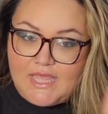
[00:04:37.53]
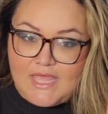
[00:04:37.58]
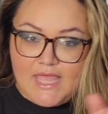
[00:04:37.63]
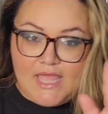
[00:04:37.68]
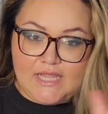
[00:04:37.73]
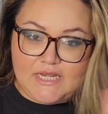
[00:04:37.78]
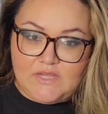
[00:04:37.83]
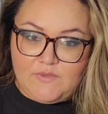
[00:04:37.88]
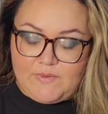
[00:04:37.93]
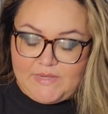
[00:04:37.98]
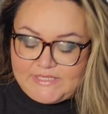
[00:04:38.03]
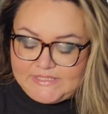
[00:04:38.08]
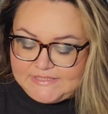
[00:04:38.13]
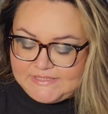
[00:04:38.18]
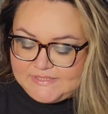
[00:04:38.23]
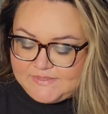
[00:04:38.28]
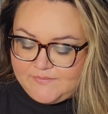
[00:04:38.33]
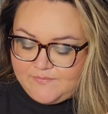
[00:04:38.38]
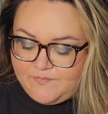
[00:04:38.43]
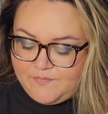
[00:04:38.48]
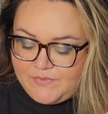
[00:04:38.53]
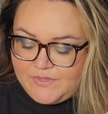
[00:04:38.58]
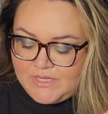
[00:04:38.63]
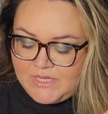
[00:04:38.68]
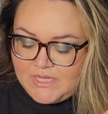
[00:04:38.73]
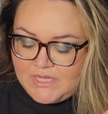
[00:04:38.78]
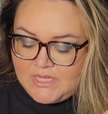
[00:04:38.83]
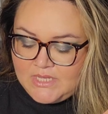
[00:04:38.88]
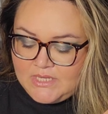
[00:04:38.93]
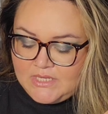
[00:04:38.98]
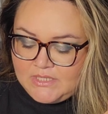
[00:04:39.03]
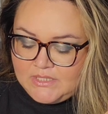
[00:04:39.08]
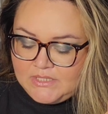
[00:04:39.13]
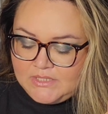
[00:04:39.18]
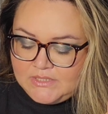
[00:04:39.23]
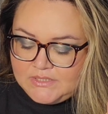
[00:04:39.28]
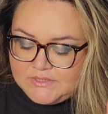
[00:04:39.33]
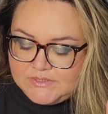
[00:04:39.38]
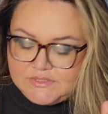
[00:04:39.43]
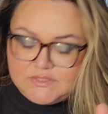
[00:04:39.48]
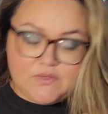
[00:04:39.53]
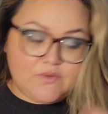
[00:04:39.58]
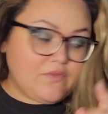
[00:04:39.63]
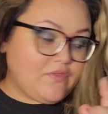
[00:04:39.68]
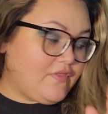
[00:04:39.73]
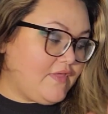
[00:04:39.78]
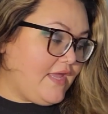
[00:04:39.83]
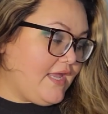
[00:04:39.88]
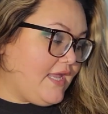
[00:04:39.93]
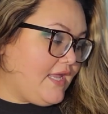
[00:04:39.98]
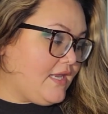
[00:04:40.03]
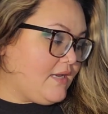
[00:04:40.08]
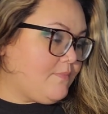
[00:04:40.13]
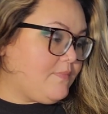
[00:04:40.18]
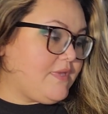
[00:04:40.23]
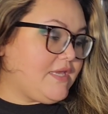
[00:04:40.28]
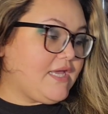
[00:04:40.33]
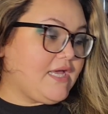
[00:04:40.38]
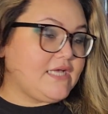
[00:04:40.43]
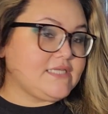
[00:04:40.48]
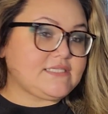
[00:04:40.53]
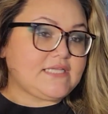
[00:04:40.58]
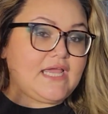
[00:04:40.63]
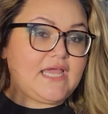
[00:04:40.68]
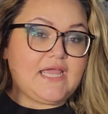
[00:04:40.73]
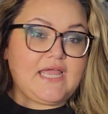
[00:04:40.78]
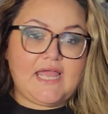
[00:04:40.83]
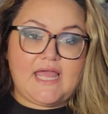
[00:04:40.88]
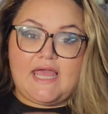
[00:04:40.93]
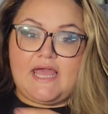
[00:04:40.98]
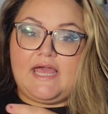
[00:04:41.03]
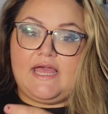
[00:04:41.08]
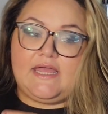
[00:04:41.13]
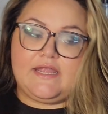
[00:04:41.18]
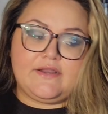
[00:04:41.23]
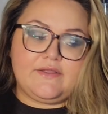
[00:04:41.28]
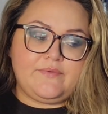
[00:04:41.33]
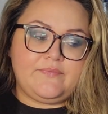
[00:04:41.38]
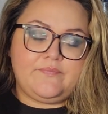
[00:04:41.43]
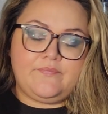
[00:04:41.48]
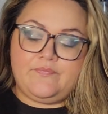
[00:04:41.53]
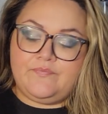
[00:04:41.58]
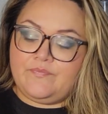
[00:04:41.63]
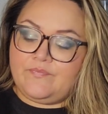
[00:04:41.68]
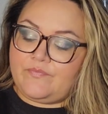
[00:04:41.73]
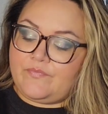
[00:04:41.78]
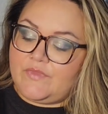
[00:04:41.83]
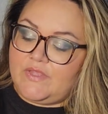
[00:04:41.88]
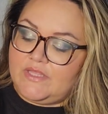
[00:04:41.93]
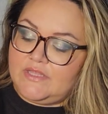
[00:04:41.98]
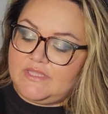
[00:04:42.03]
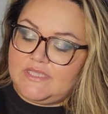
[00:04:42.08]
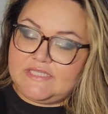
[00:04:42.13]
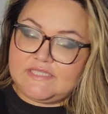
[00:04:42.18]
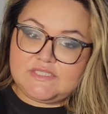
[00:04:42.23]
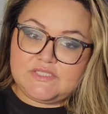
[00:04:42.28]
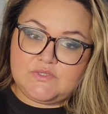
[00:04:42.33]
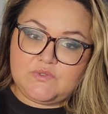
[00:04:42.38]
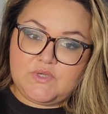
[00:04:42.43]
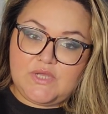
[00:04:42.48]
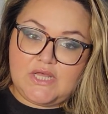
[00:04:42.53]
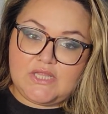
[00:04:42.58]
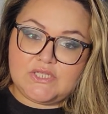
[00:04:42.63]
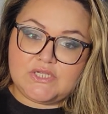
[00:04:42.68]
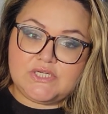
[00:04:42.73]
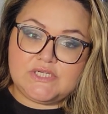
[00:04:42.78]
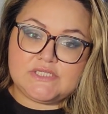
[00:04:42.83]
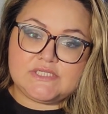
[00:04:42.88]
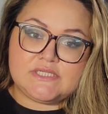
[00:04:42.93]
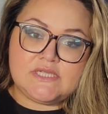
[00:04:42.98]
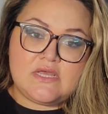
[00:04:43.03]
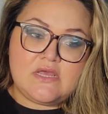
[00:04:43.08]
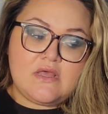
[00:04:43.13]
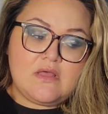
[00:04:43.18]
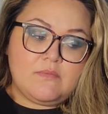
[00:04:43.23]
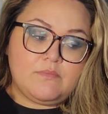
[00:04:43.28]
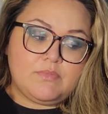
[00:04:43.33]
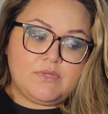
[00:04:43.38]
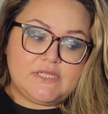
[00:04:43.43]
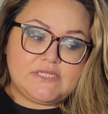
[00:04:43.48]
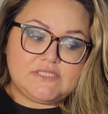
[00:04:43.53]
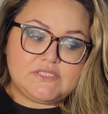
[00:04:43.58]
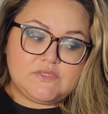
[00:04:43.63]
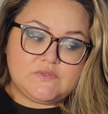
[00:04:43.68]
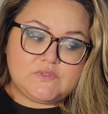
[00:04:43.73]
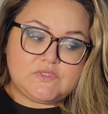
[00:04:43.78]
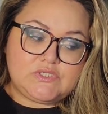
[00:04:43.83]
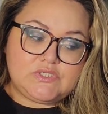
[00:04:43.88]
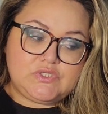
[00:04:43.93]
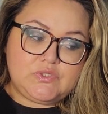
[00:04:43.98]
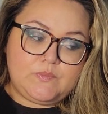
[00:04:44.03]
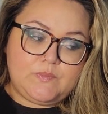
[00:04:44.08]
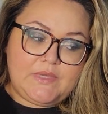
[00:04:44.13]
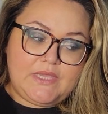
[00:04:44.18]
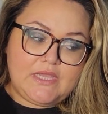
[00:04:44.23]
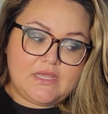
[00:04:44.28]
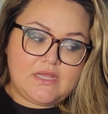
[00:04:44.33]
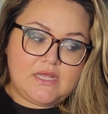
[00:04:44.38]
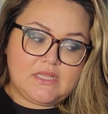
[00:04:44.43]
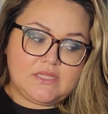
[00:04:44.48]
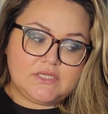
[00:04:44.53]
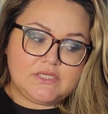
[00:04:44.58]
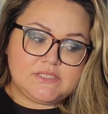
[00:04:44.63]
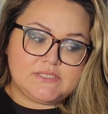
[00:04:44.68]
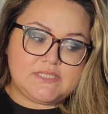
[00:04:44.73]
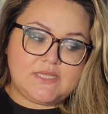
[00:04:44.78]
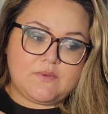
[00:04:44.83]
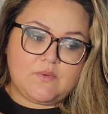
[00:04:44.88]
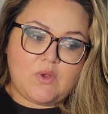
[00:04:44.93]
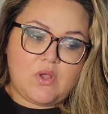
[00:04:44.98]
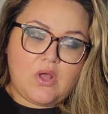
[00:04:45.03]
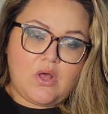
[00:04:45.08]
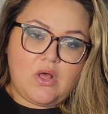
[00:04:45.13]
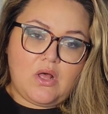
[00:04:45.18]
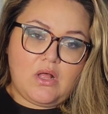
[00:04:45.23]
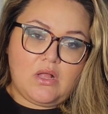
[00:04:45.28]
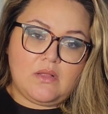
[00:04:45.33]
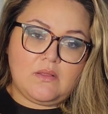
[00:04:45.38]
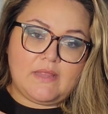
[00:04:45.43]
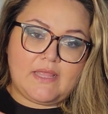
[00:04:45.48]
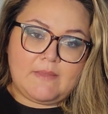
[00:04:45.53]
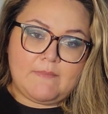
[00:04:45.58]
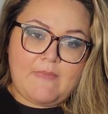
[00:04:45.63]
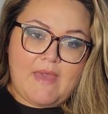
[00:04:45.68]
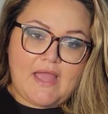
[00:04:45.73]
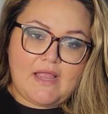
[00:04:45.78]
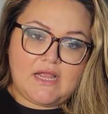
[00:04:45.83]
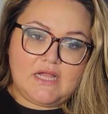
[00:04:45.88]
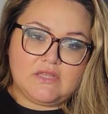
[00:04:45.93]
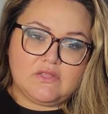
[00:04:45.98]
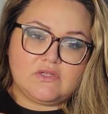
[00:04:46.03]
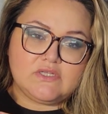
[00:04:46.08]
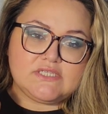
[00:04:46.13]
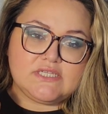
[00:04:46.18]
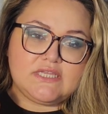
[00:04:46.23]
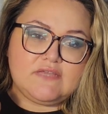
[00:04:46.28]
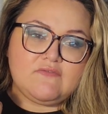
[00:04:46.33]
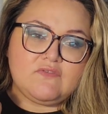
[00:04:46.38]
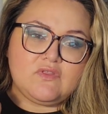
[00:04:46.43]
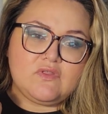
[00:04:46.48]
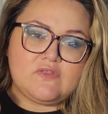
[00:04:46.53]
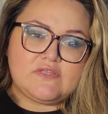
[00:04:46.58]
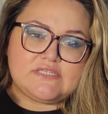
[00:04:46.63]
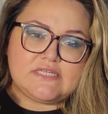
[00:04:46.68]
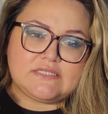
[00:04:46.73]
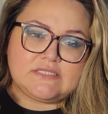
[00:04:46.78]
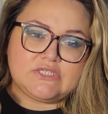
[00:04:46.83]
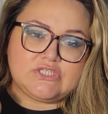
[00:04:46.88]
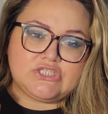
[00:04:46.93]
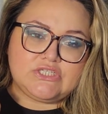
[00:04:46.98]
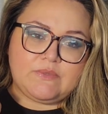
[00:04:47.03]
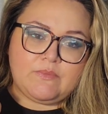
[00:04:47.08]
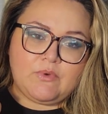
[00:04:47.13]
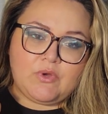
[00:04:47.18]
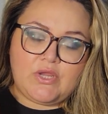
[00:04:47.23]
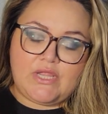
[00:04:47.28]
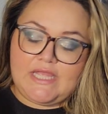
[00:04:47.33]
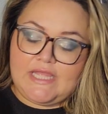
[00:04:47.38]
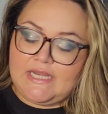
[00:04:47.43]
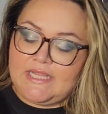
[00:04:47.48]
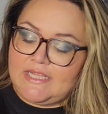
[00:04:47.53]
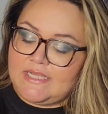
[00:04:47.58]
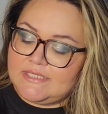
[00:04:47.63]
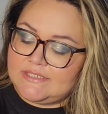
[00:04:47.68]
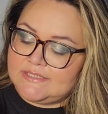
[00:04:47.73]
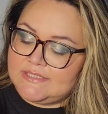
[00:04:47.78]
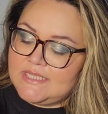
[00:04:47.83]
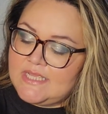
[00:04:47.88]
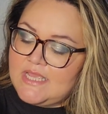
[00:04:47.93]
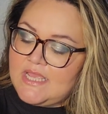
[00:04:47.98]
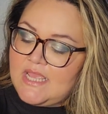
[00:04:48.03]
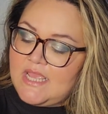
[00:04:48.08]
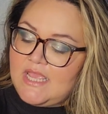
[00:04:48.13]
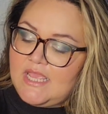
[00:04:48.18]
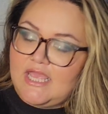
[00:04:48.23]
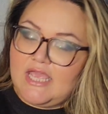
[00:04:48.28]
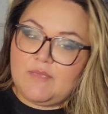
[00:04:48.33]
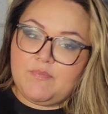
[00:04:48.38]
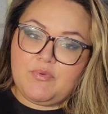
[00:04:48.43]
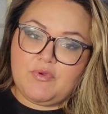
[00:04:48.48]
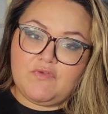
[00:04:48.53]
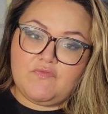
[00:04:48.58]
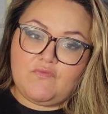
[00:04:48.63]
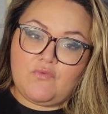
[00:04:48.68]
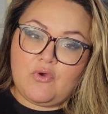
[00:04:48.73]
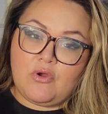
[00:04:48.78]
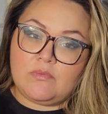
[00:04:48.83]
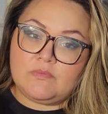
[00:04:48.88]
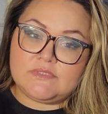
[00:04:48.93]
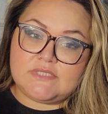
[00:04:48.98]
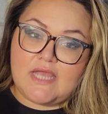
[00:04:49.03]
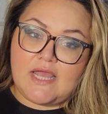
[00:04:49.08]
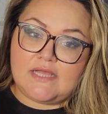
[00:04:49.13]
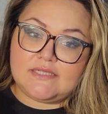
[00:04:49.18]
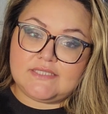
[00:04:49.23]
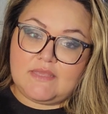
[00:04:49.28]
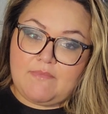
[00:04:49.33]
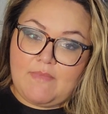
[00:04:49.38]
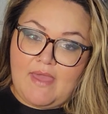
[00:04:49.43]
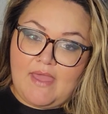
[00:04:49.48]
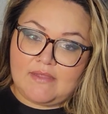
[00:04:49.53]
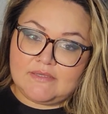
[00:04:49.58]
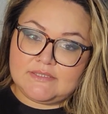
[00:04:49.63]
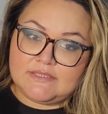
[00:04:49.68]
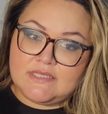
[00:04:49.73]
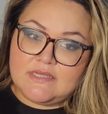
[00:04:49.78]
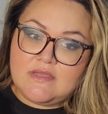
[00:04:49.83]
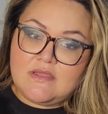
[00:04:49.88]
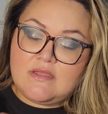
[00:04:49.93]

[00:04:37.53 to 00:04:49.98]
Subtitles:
Anyways, so then because I had these 2 colors plus those 2 pink colors, they were all like matte colors, and even though this has a shimmer in it, it performs as a matte.